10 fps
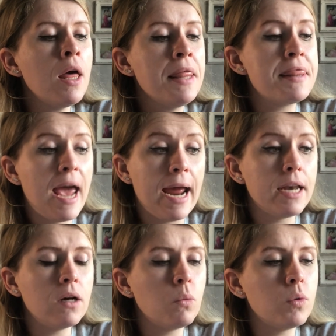
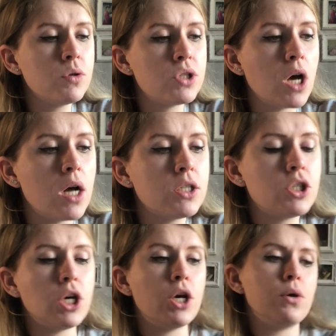then we'll start
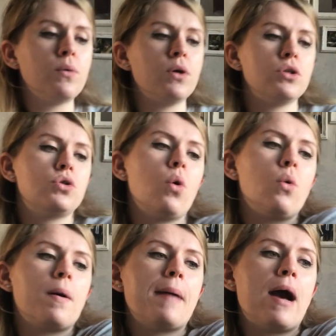to
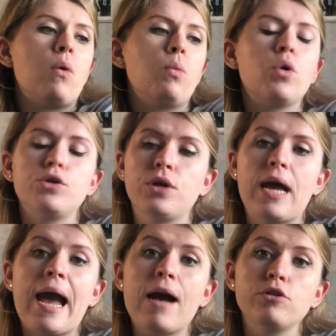talk about
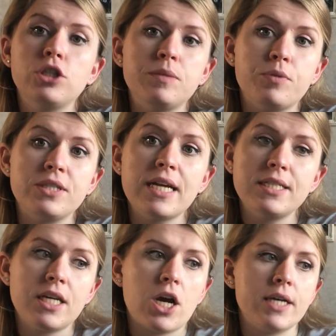how she's
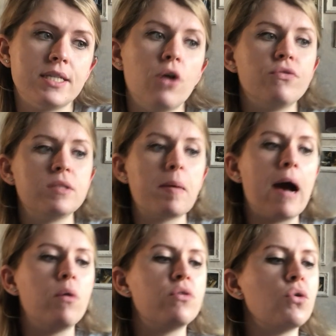presenting herself as
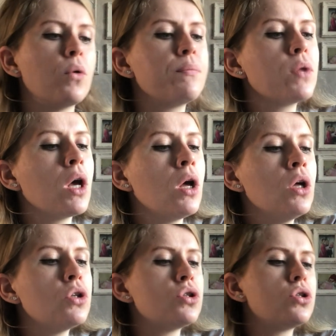powerful.
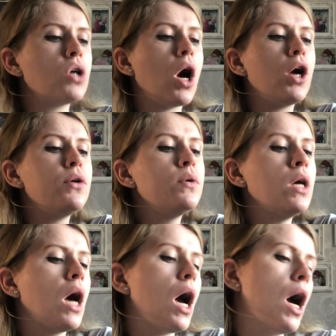So
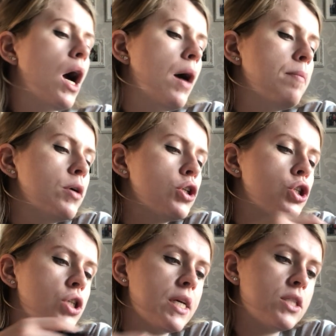
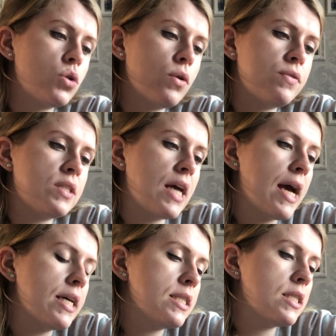she sort of
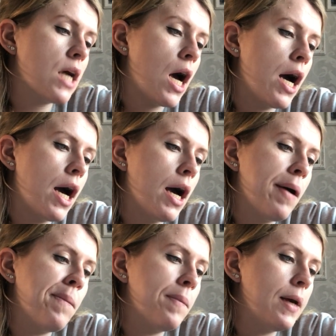says,
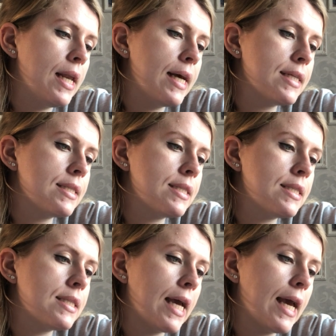let's
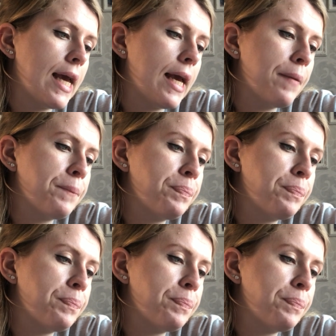see.